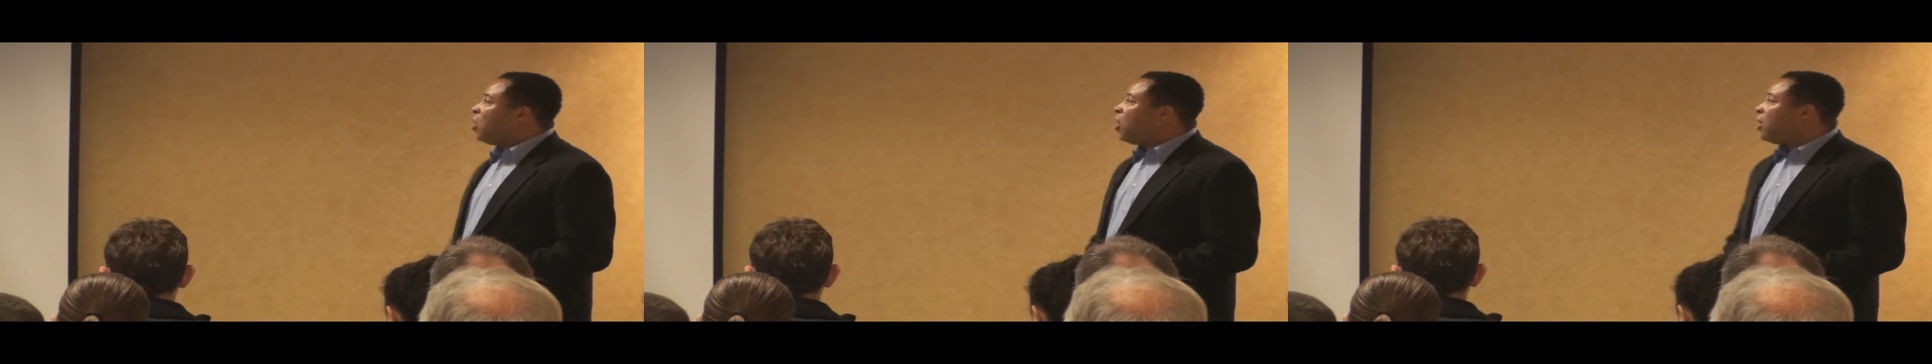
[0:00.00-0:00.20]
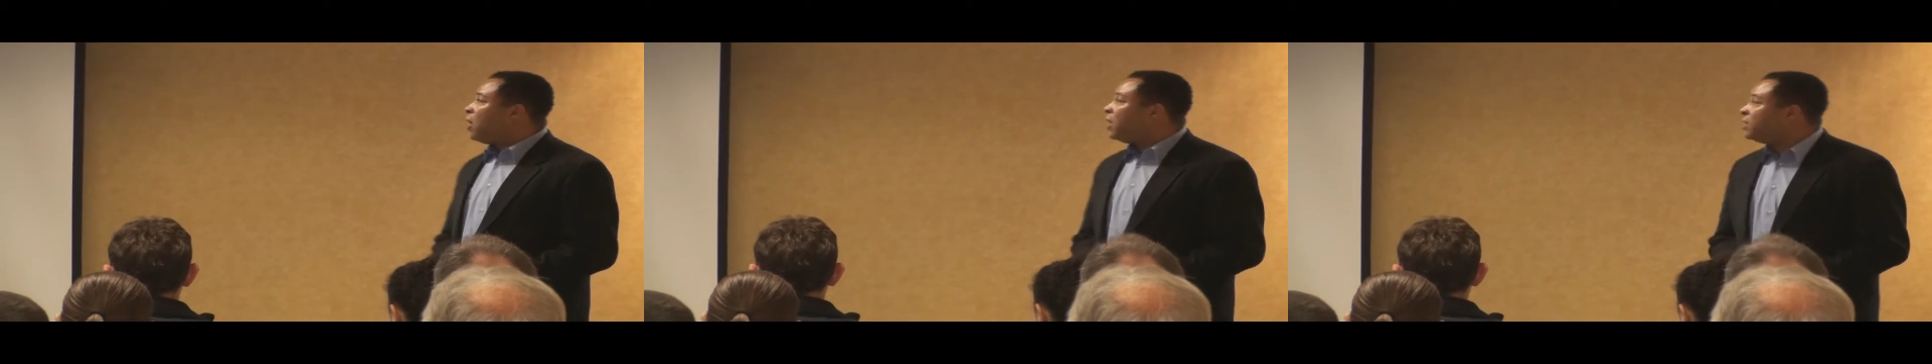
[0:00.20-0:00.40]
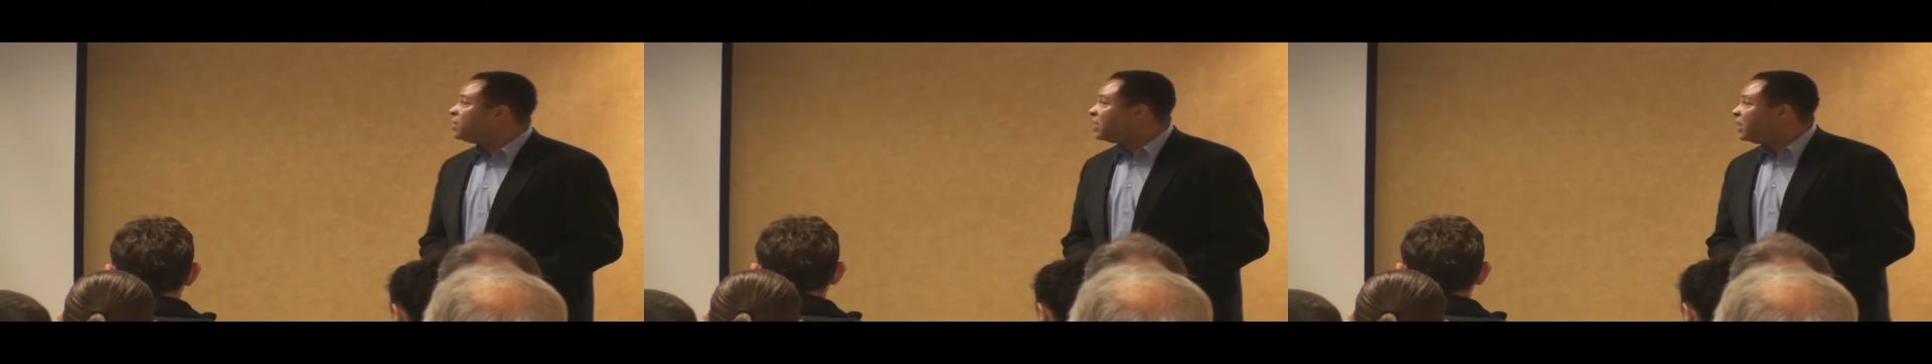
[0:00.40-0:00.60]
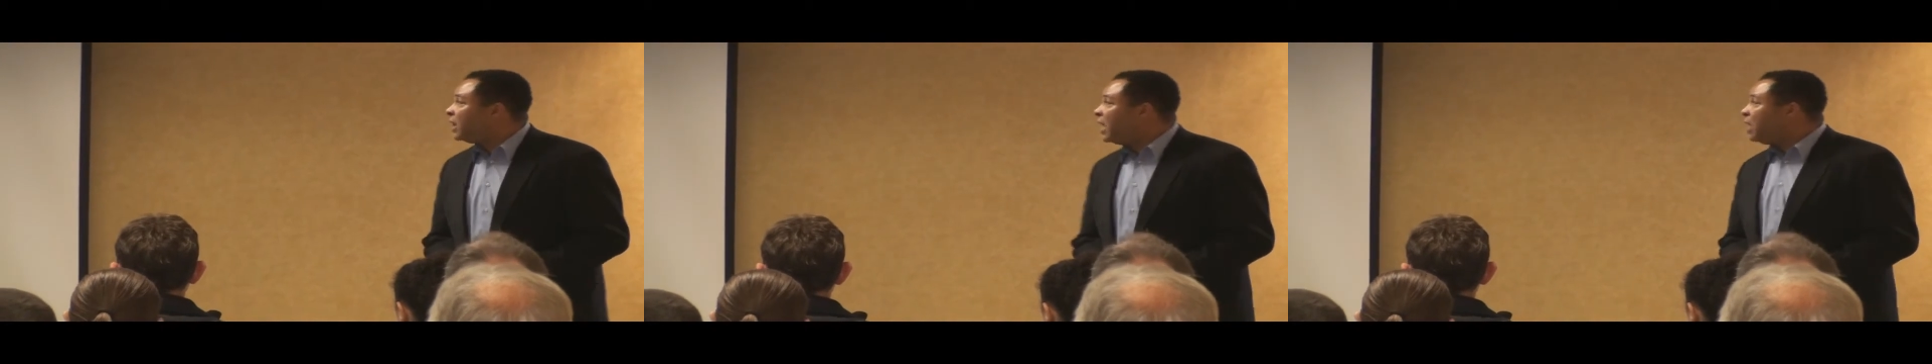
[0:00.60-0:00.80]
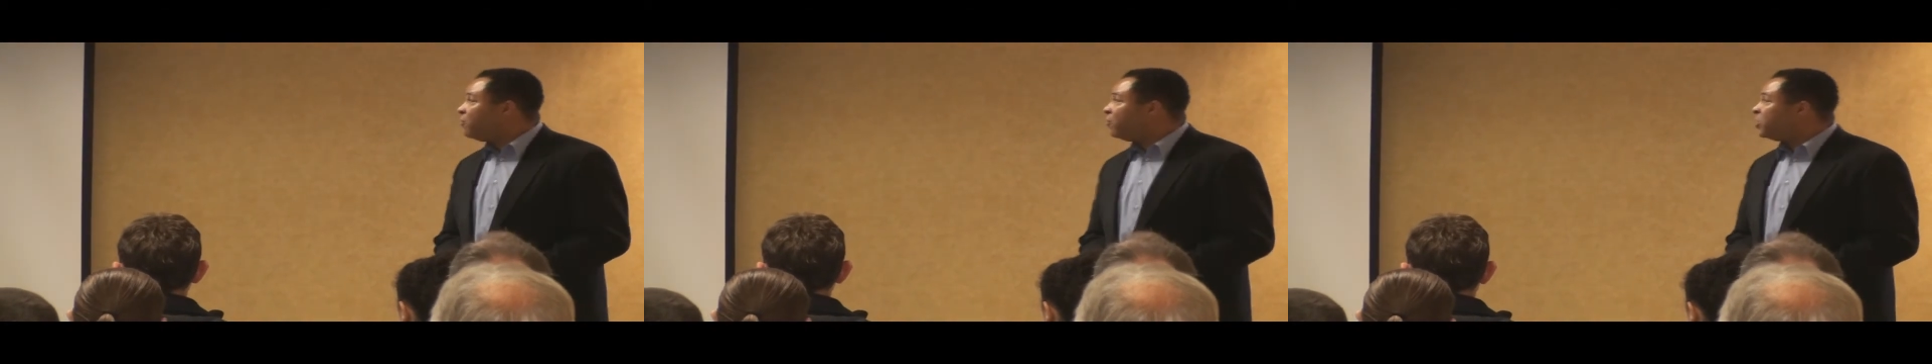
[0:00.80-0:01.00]
hard to
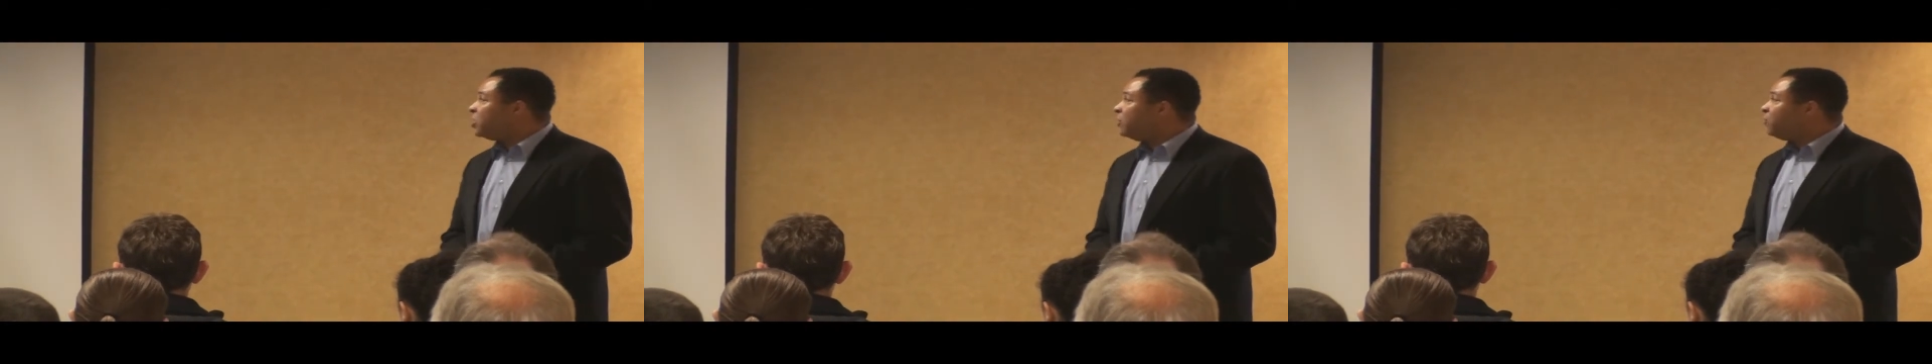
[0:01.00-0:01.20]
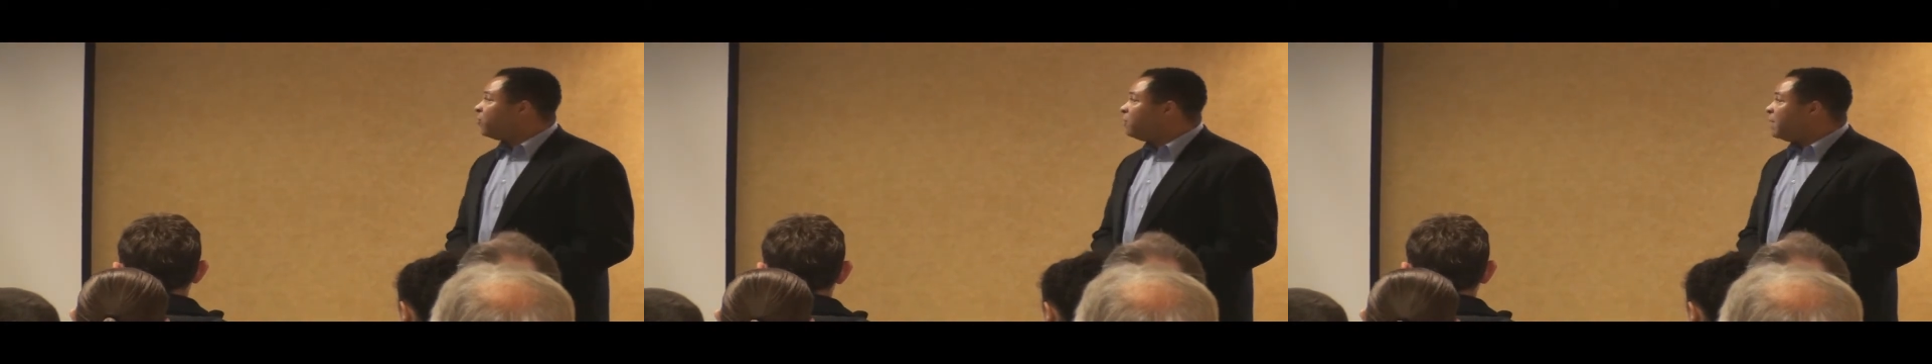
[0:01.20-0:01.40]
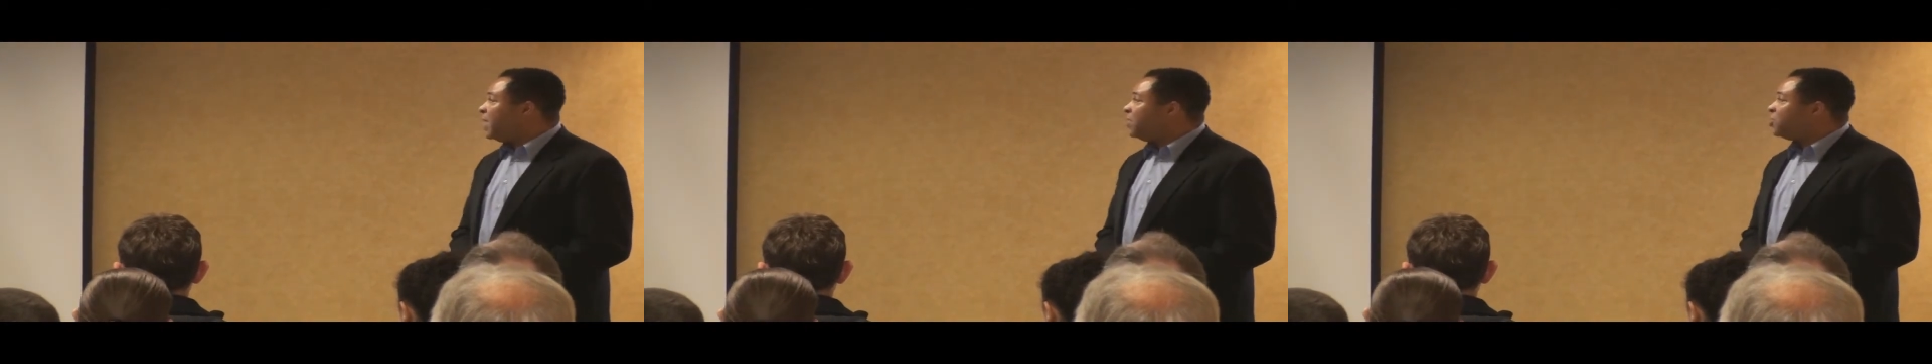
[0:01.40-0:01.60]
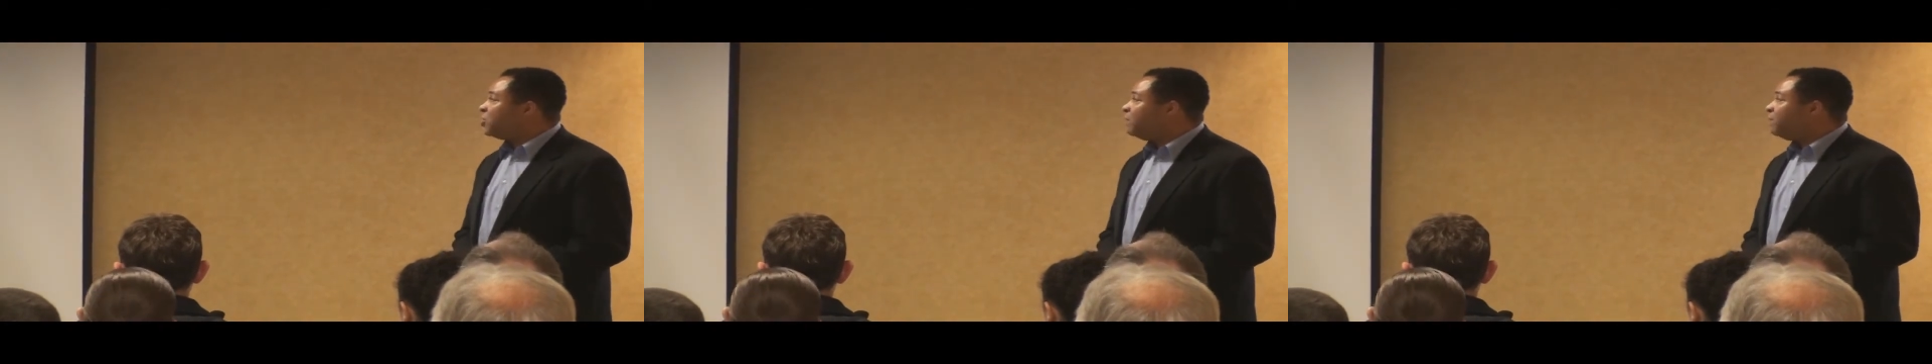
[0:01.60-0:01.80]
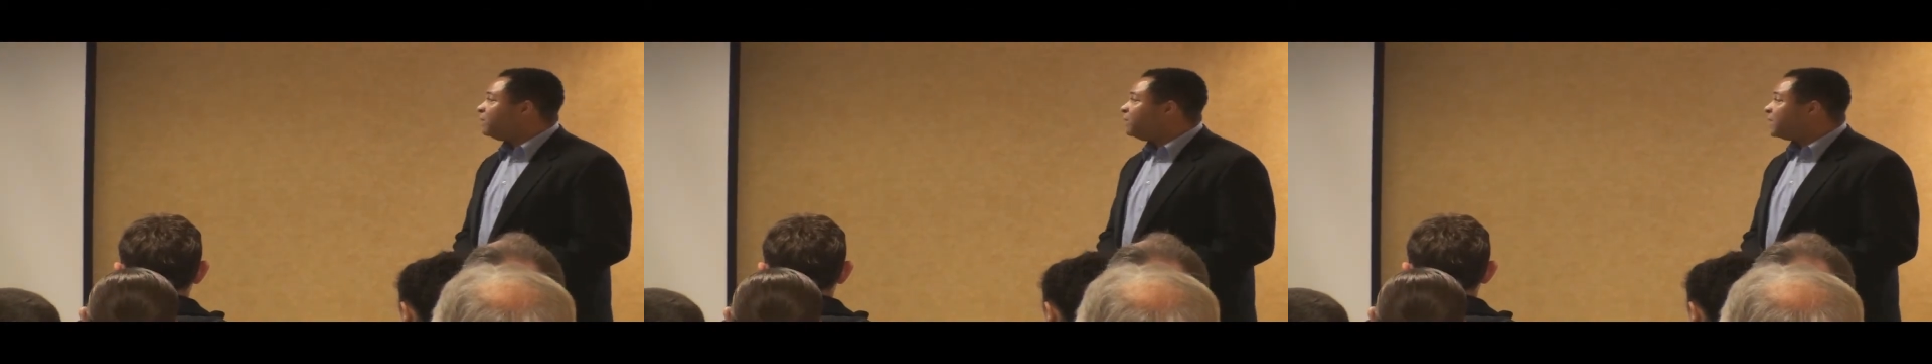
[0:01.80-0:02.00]
leverage
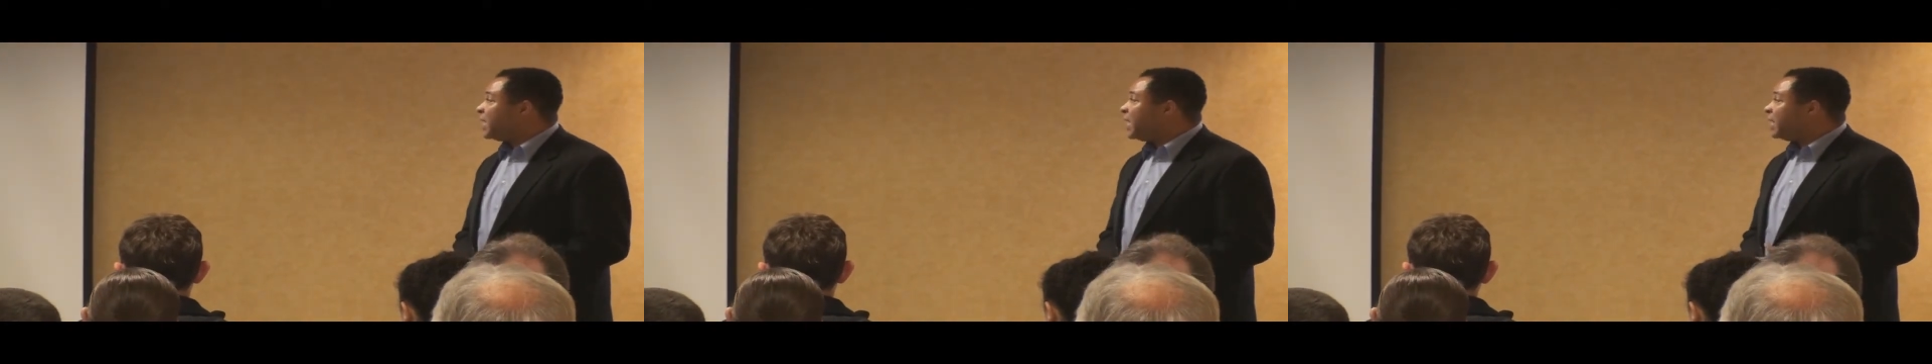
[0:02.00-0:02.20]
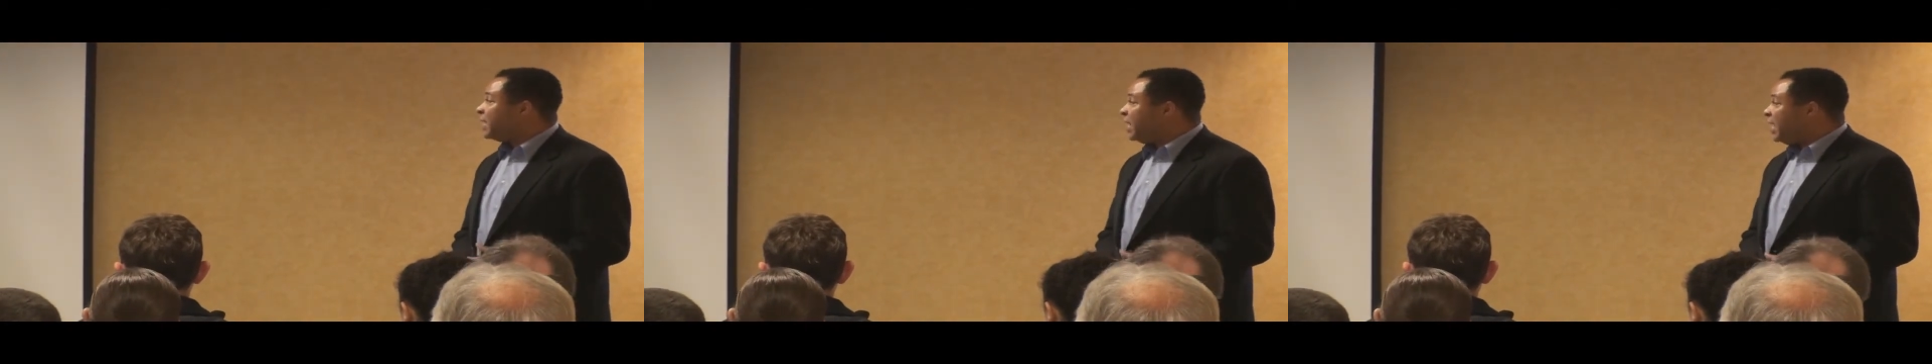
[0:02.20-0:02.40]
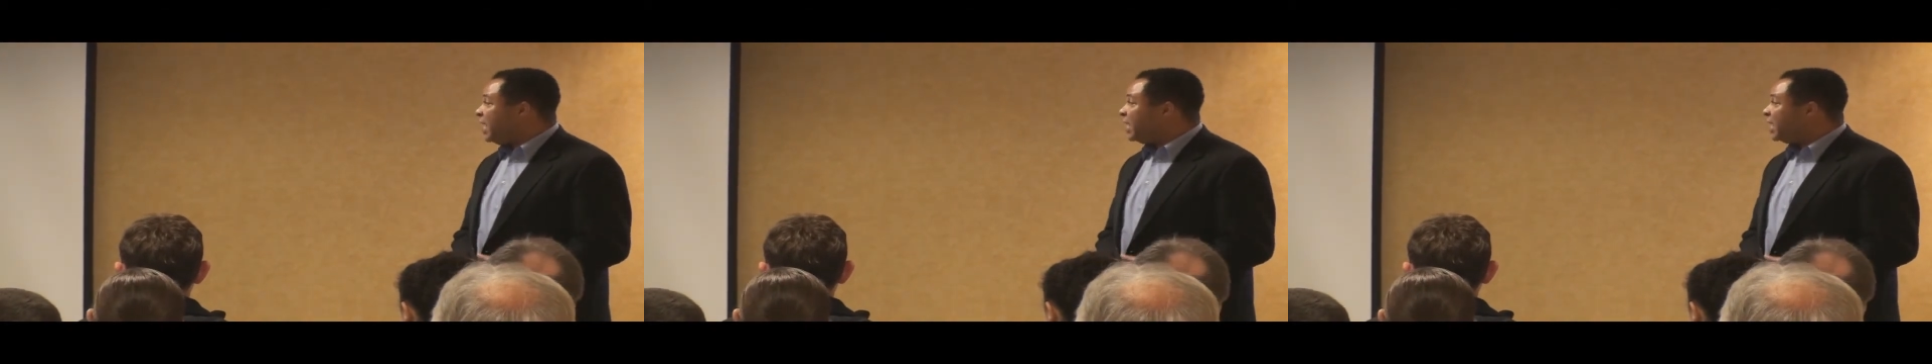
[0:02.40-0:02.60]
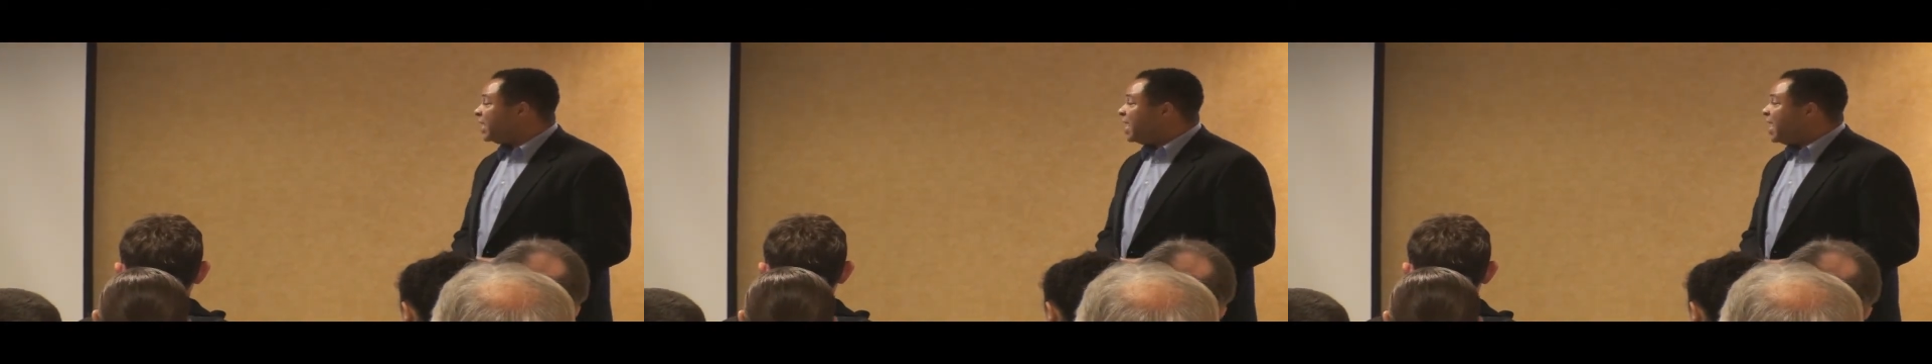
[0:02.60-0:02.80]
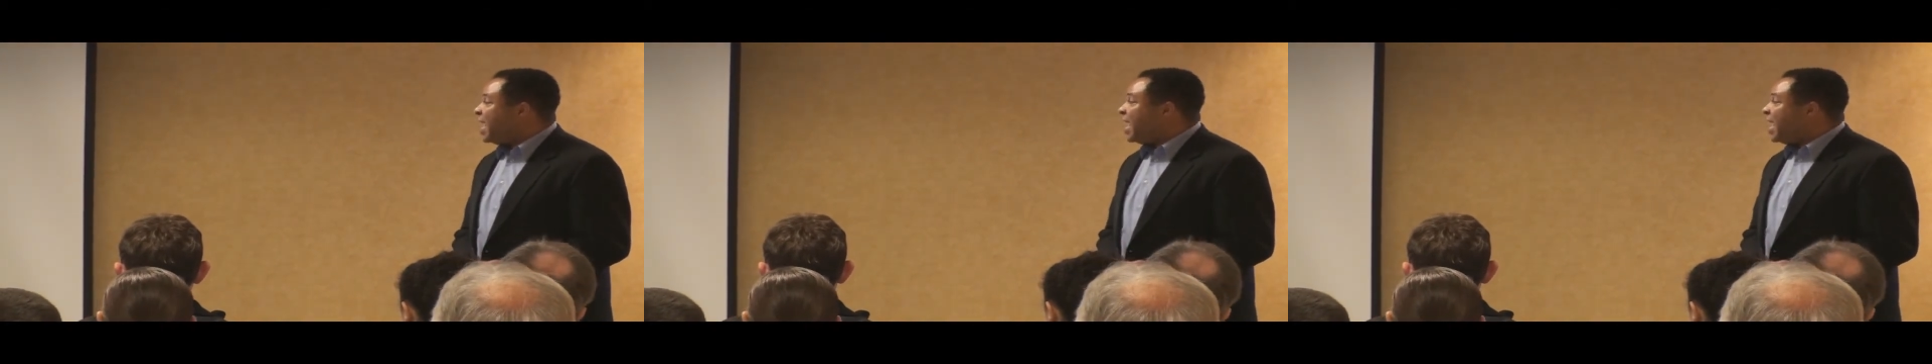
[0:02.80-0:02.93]
information, technique,